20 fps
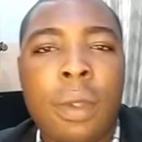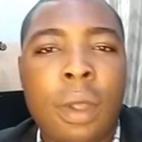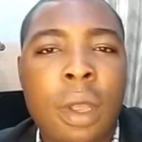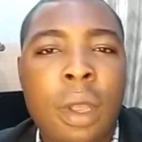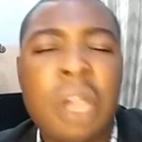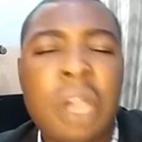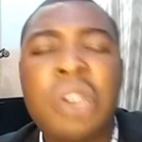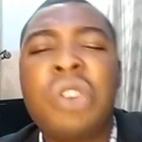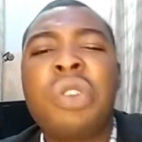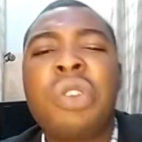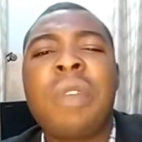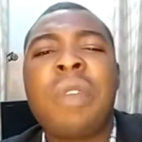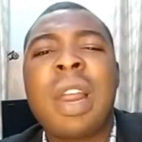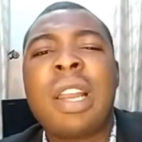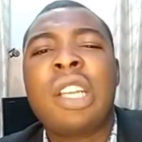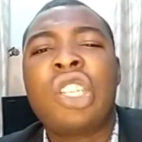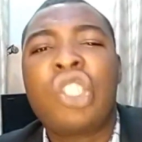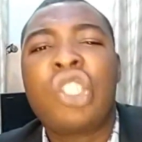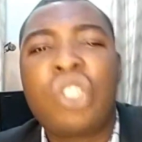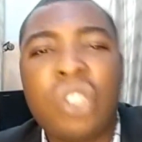Do you really
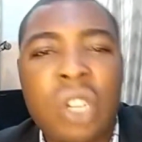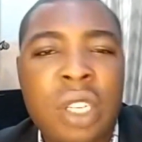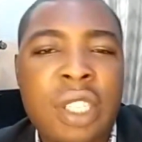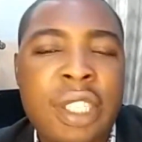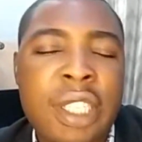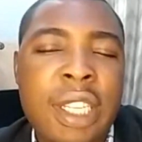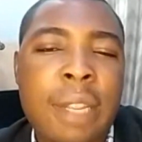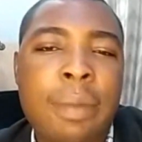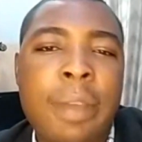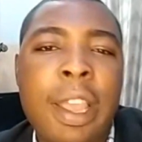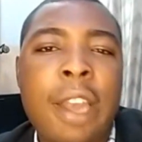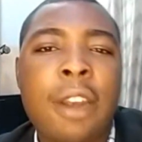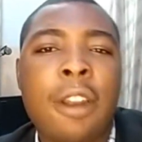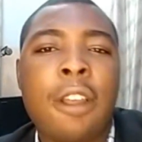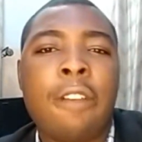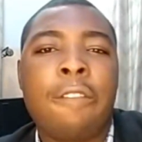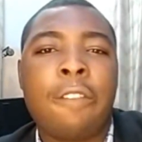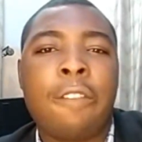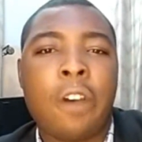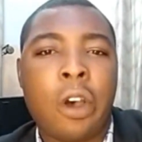trust Him
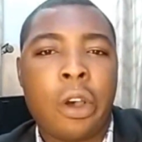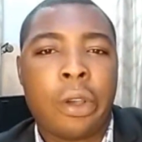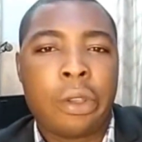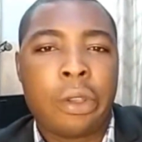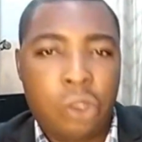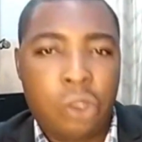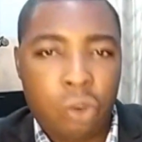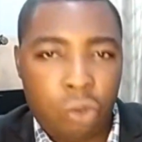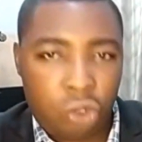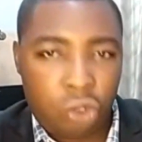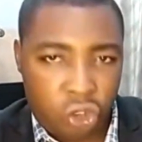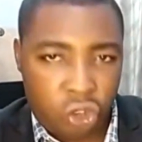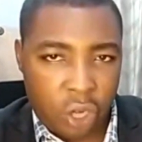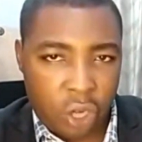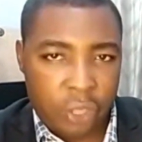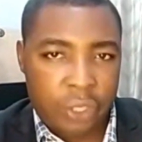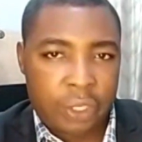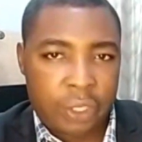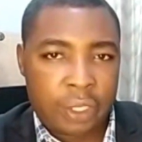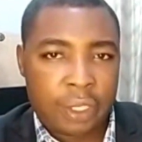enough, or you
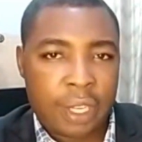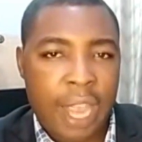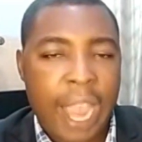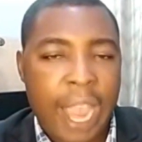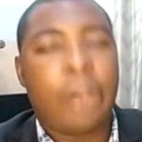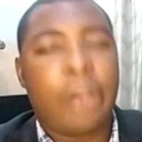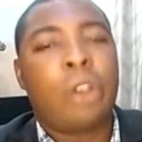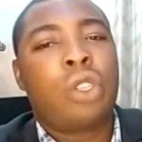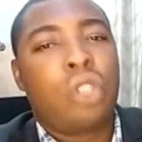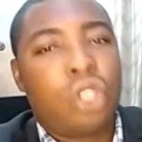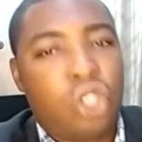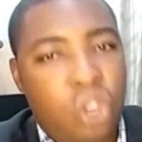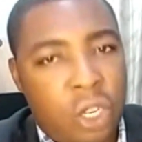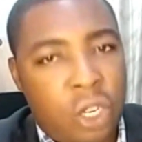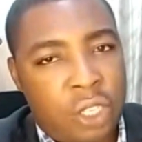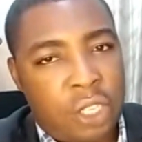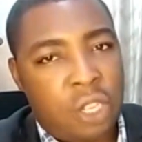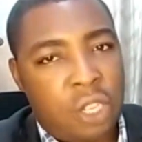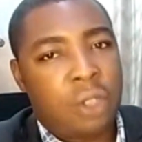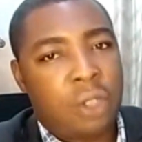trust and also trust
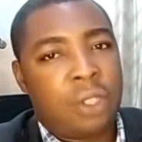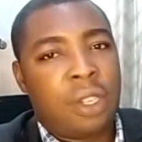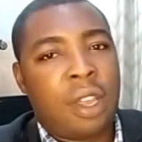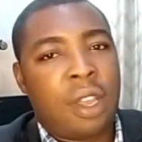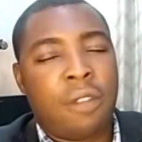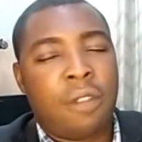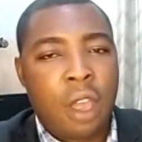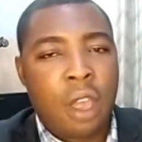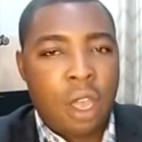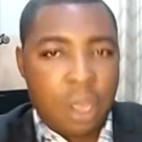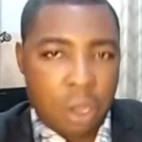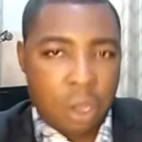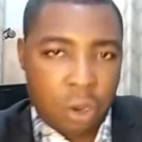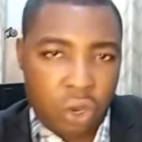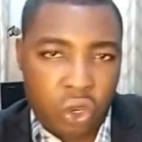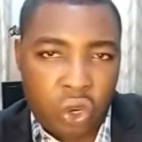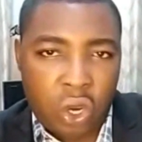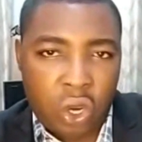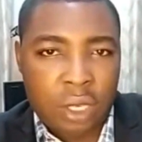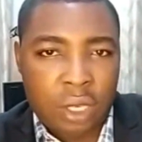in yourself? You
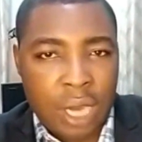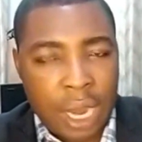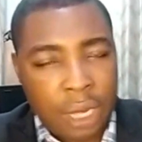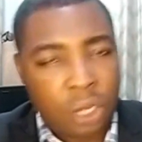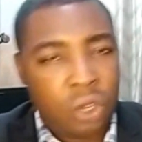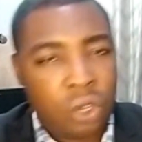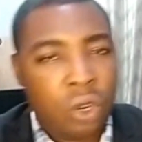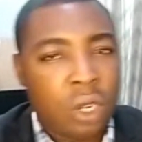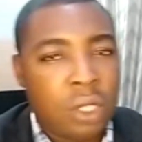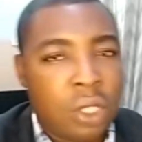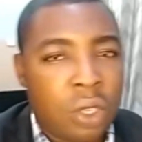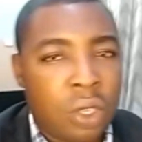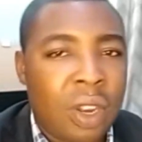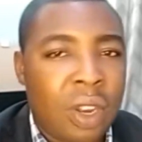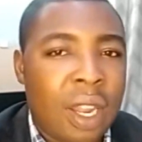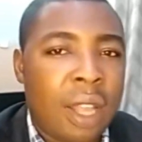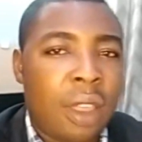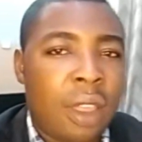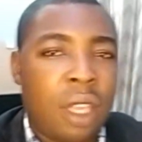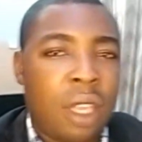trust and trust in other
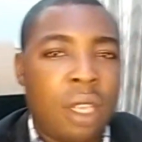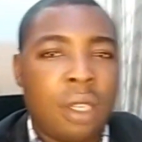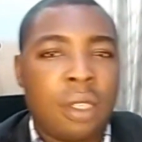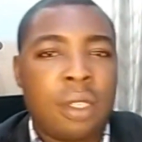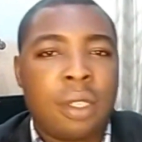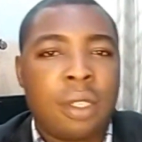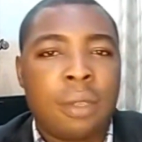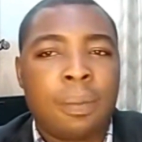things.